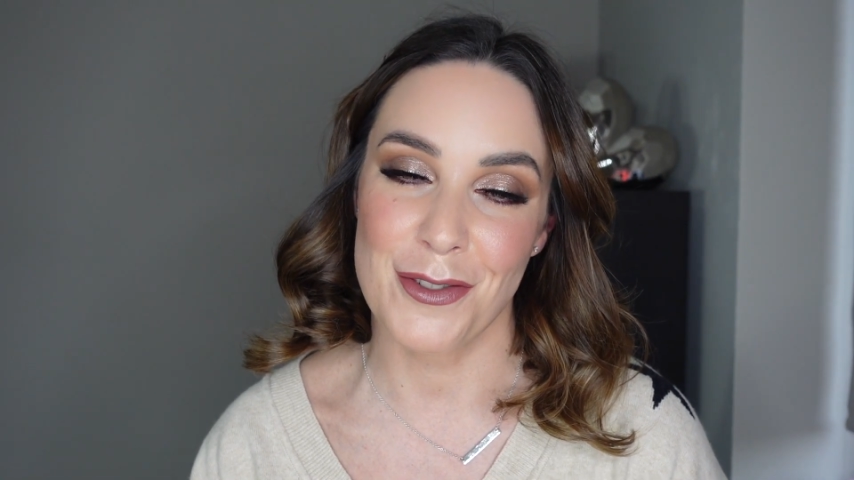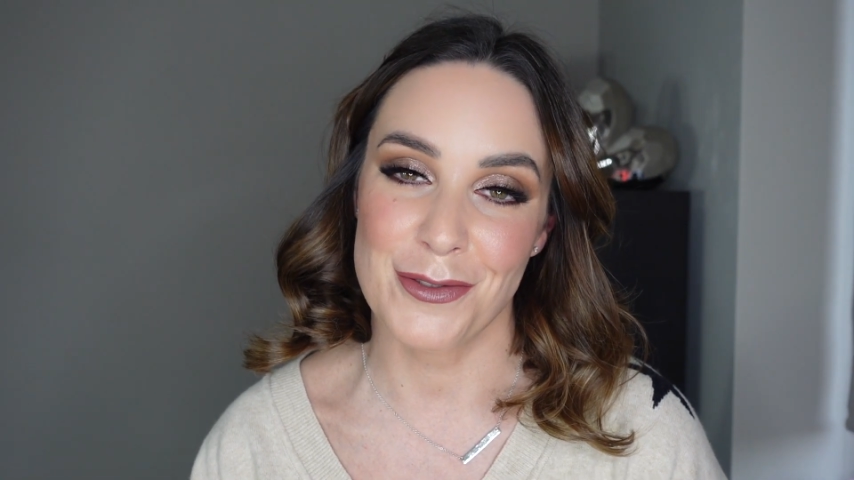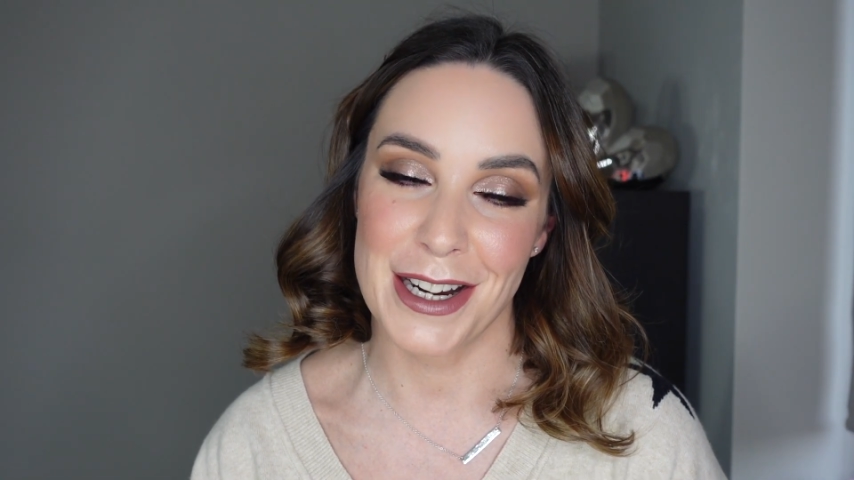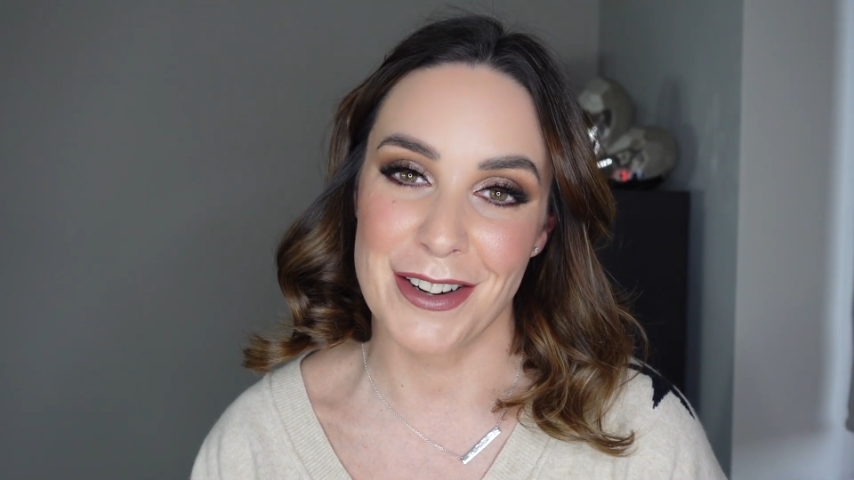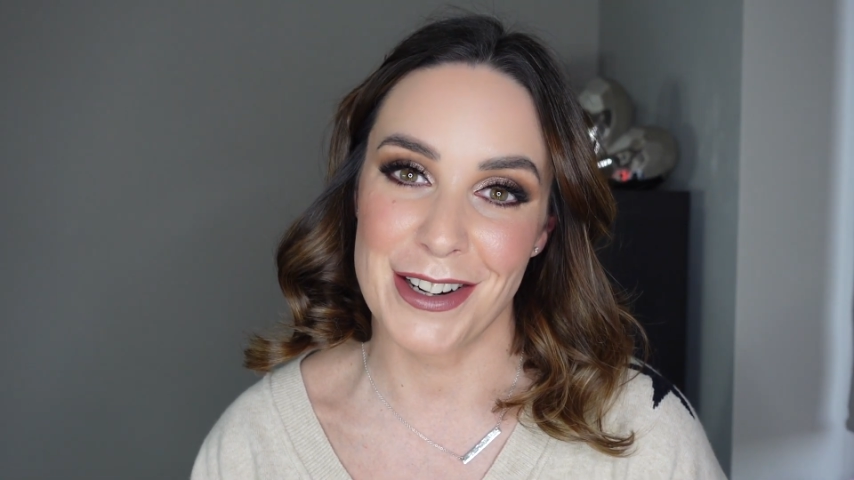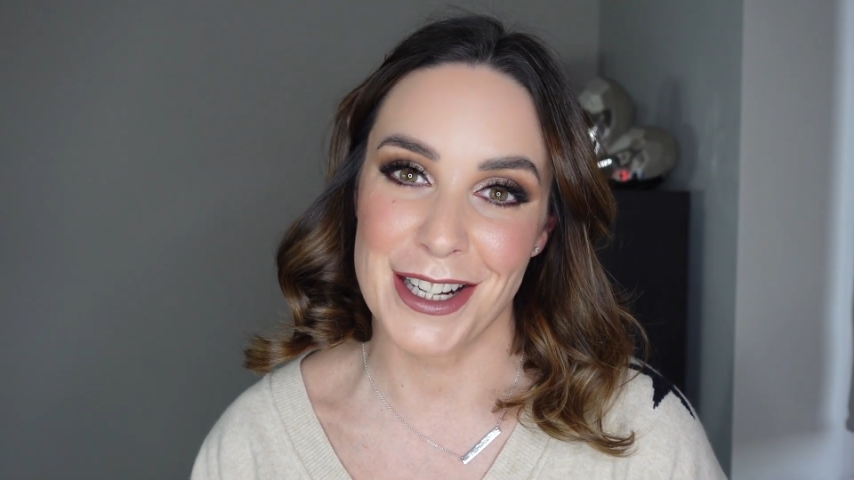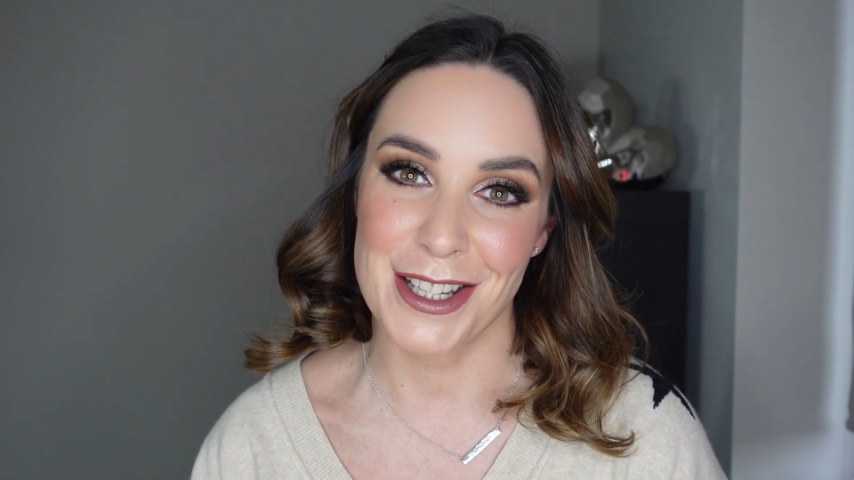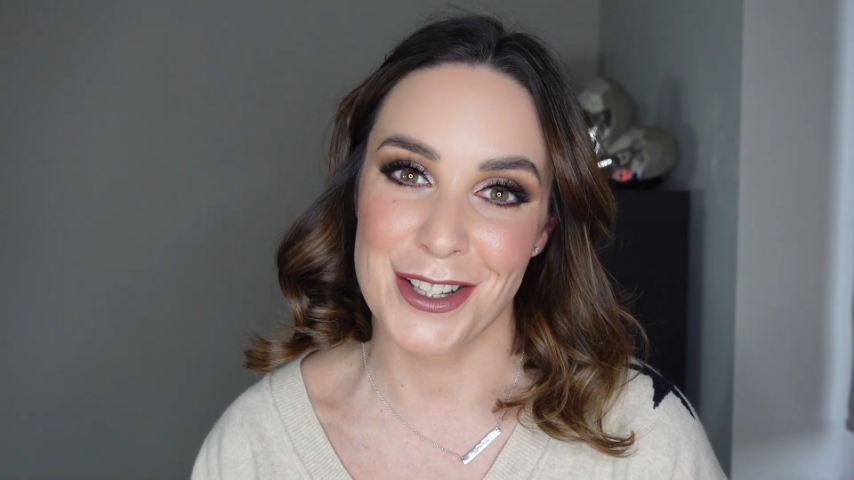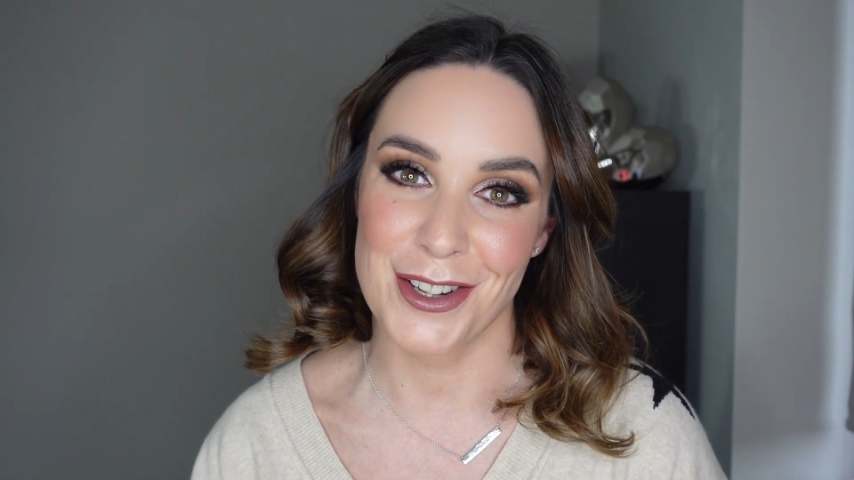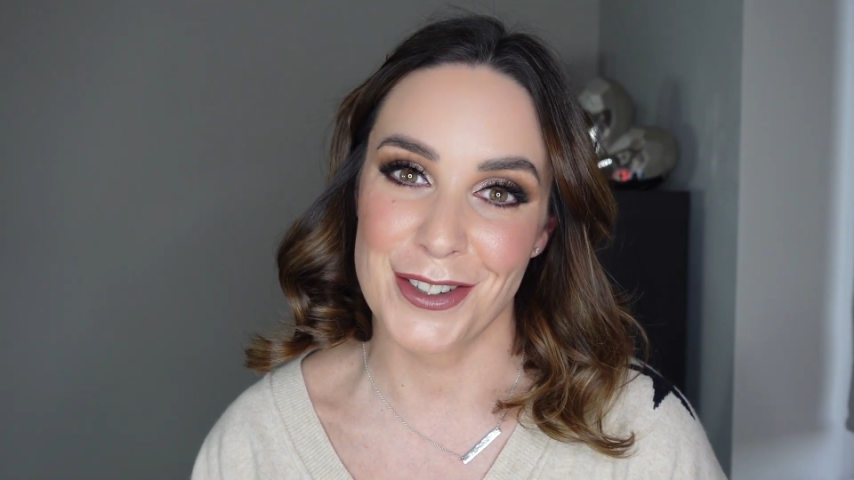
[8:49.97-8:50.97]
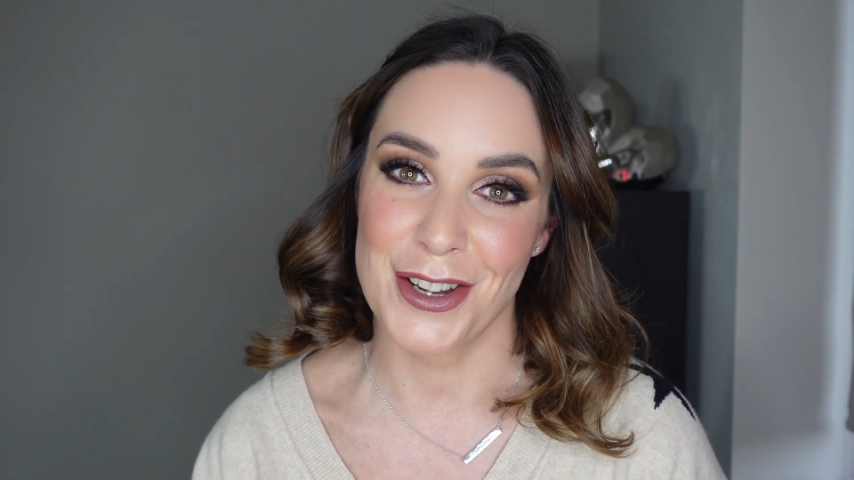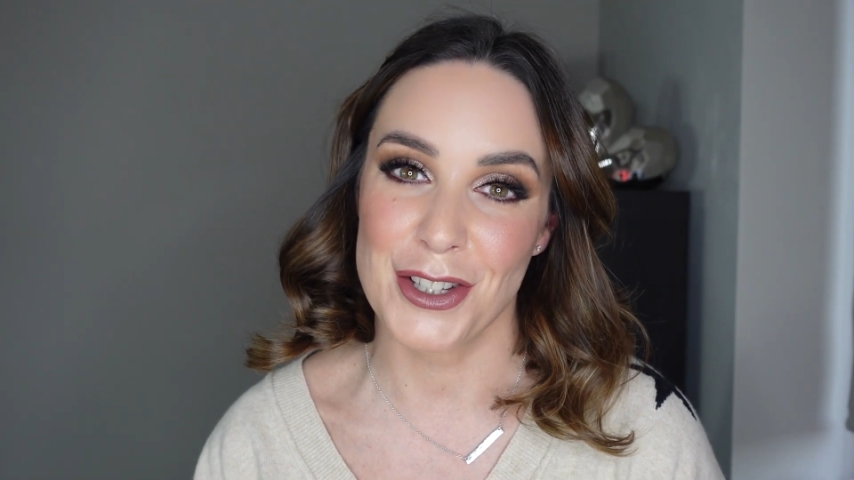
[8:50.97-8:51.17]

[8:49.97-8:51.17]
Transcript: really, really soon.